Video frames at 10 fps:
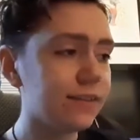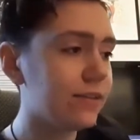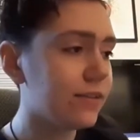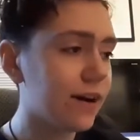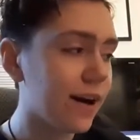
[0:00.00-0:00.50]

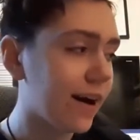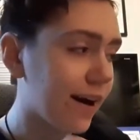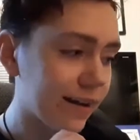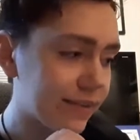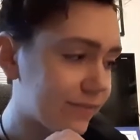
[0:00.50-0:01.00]

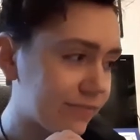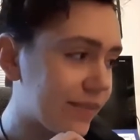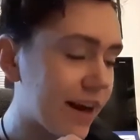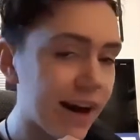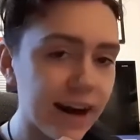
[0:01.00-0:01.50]
Nah,
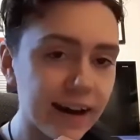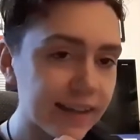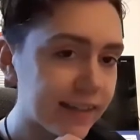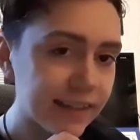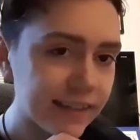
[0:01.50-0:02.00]
nah.
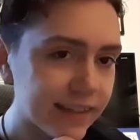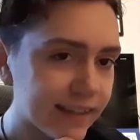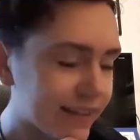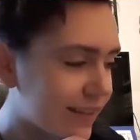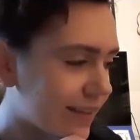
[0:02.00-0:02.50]

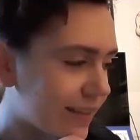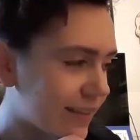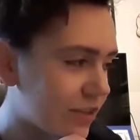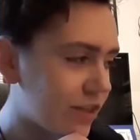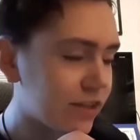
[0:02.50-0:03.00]

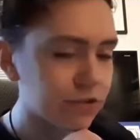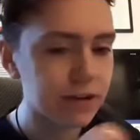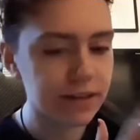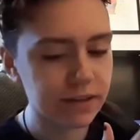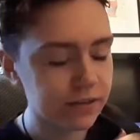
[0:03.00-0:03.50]
She
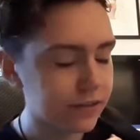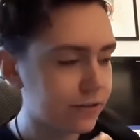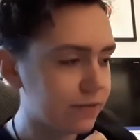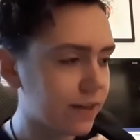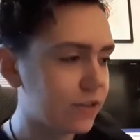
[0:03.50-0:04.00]
enjoyed it though, so
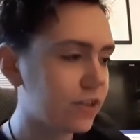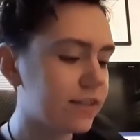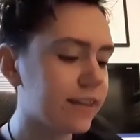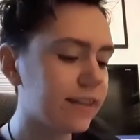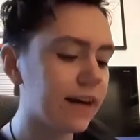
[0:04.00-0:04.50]
it's fine. She
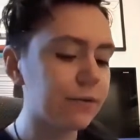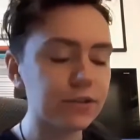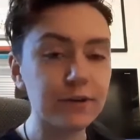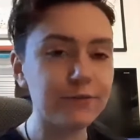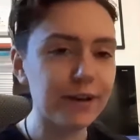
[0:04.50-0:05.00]
said that that
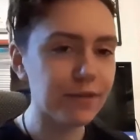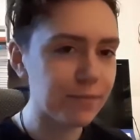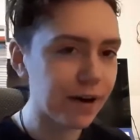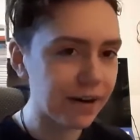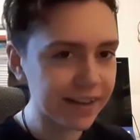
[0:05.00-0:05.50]
was her
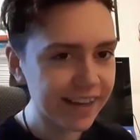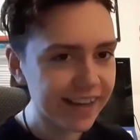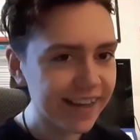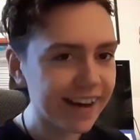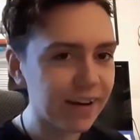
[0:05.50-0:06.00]
favourite part,
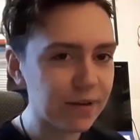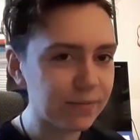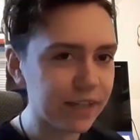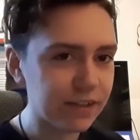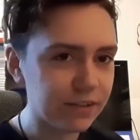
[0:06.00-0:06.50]
um,
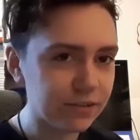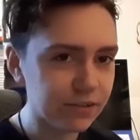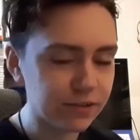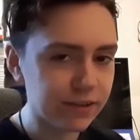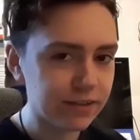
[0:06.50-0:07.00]
because you
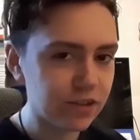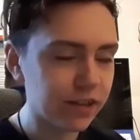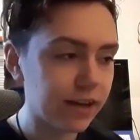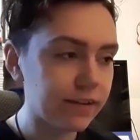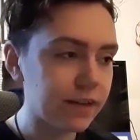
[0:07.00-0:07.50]
just got to
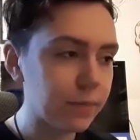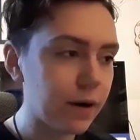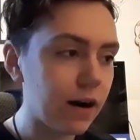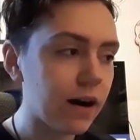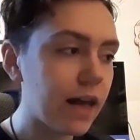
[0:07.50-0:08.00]
chill out in a
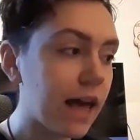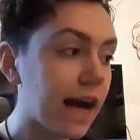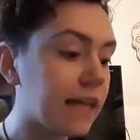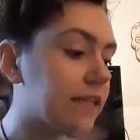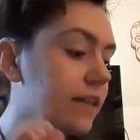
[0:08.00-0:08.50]
bar.
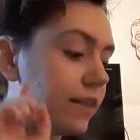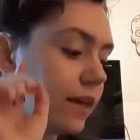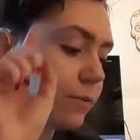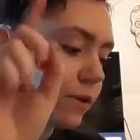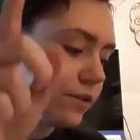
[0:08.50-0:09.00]
And
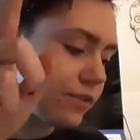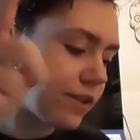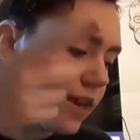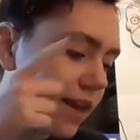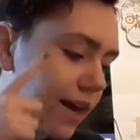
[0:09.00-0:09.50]
there
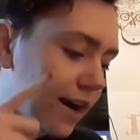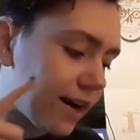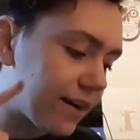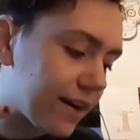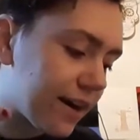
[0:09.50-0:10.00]
was
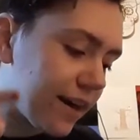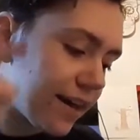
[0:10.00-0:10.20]
uh,